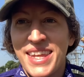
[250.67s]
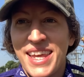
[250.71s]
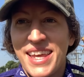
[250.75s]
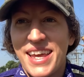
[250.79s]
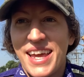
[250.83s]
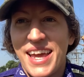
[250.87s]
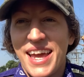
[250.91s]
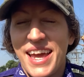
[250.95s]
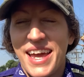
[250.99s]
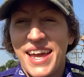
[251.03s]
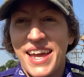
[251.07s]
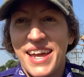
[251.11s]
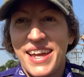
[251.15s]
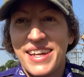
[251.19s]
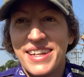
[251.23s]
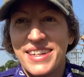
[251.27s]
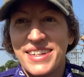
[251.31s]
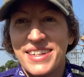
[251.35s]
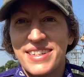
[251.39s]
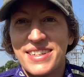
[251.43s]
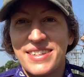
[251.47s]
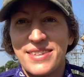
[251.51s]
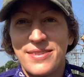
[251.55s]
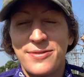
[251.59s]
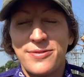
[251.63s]

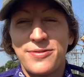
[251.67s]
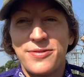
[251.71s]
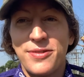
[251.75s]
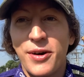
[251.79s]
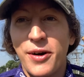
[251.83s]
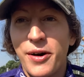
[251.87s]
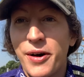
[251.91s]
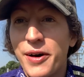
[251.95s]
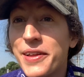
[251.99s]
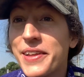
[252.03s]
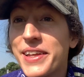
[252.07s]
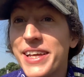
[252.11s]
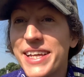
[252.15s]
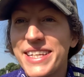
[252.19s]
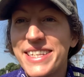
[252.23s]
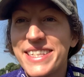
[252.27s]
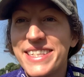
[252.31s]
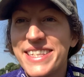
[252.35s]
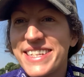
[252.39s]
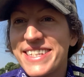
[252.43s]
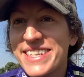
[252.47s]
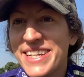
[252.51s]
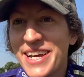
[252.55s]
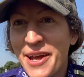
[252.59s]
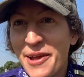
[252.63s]
and fall is
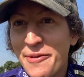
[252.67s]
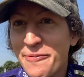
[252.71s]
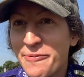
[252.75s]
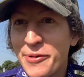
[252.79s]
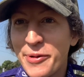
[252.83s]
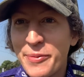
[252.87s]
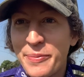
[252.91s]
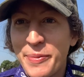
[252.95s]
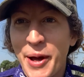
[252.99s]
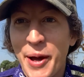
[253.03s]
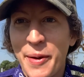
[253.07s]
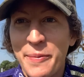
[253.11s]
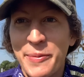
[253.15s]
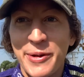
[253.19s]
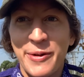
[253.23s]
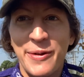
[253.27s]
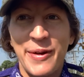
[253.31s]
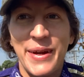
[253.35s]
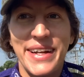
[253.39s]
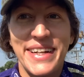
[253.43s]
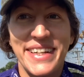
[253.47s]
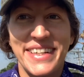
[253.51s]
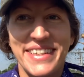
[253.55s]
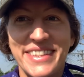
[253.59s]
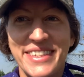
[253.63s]
the time for
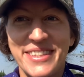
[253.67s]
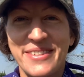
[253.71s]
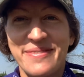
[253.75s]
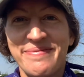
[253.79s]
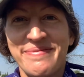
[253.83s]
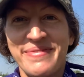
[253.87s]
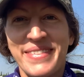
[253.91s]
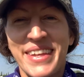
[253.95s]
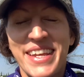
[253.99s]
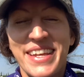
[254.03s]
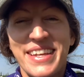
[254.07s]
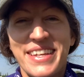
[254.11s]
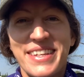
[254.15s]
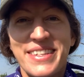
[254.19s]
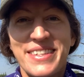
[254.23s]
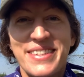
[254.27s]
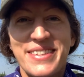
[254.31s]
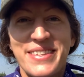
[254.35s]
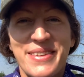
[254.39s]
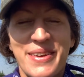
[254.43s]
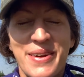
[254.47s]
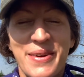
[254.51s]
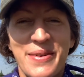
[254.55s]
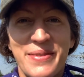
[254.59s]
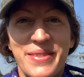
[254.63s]
pomegranates.
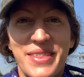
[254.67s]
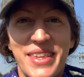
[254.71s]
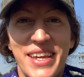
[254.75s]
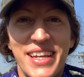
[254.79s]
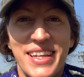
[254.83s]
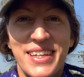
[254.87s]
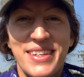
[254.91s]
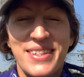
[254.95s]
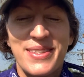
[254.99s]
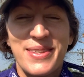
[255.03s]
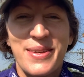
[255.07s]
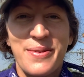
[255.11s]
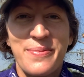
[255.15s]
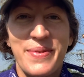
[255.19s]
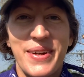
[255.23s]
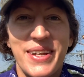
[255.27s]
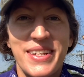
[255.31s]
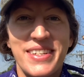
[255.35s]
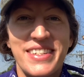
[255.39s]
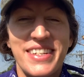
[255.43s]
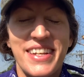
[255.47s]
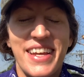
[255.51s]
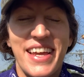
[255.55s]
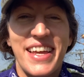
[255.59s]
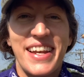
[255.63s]
So thank you so
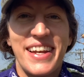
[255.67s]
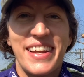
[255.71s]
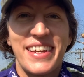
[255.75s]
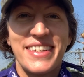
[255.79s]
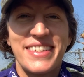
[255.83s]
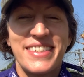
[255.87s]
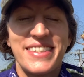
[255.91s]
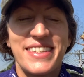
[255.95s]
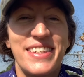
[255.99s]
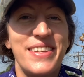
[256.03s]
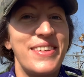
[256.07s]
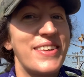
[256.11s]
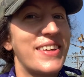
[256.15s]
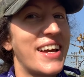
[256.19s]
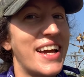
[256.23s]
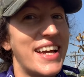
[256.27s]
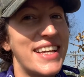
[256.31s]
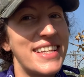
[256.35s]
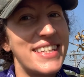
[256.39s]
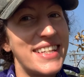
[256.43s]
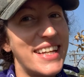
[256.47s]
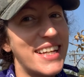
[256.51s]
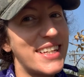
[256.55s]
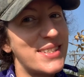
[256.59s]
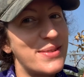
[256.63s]
much, and I'll see you
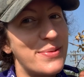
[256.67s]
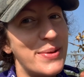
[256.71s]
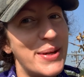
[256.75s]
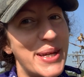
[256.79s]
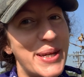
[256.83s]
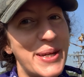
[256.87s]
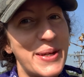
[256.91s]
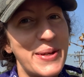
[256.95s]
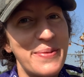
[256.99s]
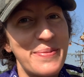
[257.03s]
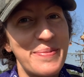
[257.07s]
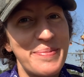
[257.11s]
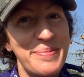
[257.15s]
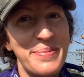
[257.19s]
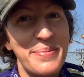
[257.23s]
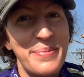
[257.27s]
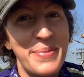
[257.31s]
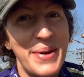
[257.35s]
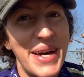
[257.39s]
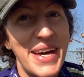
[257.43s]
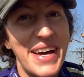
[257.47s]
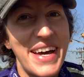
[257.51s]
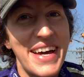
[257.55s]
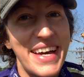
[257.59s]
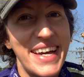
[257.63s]
guys next week.
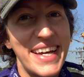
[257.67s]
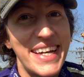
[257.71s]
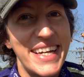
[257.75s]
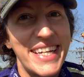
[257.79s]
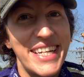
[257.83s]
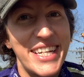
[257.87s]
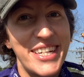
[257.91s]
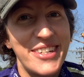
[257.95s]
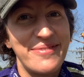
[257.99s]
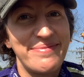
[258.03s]
Bye.